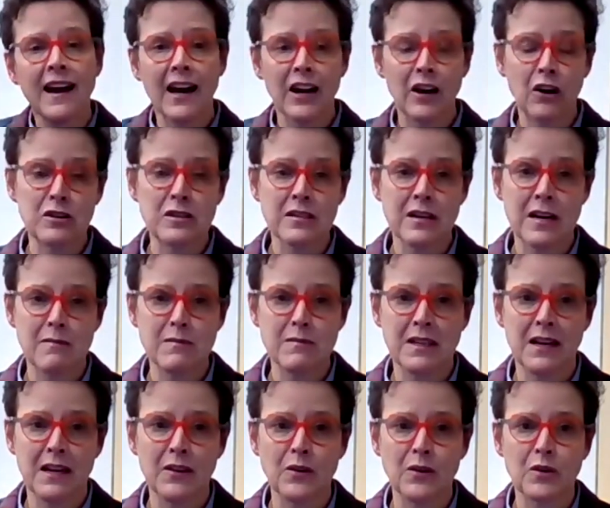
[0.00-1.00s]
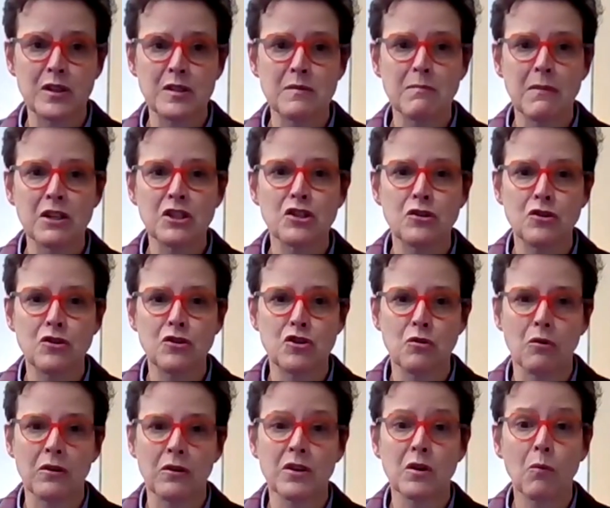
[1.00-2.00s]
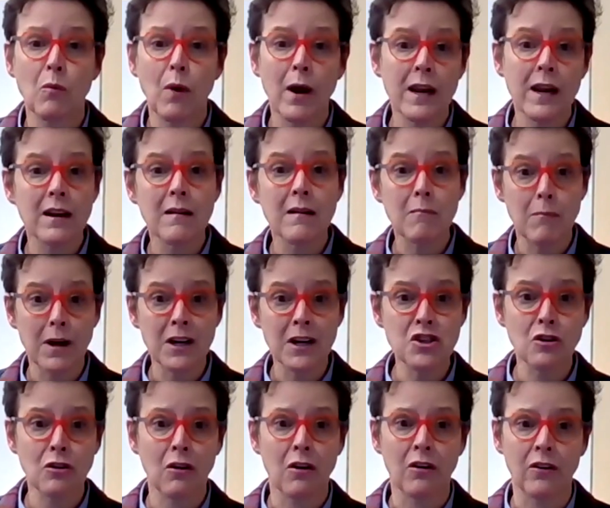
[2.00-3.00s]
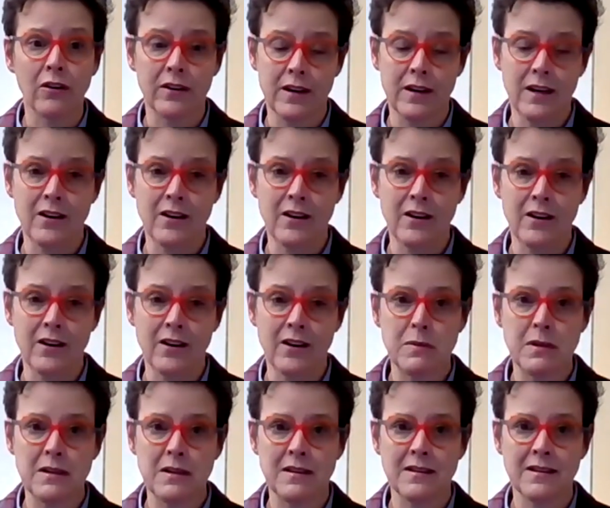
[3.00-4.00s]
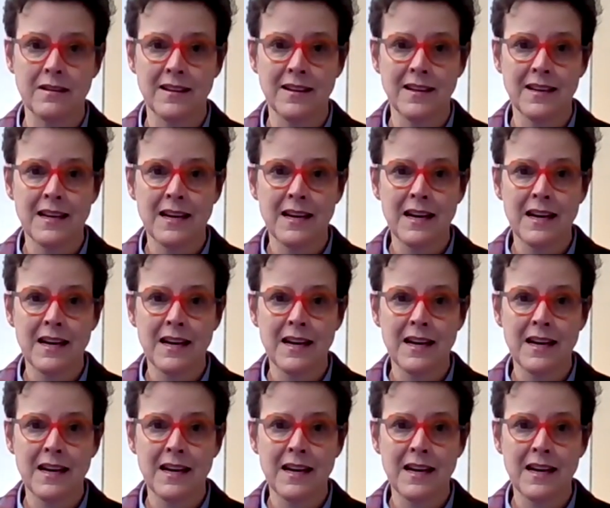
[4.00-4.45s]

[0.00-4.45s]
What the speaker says: and our time together is much too short to wait much longer to hear her speak.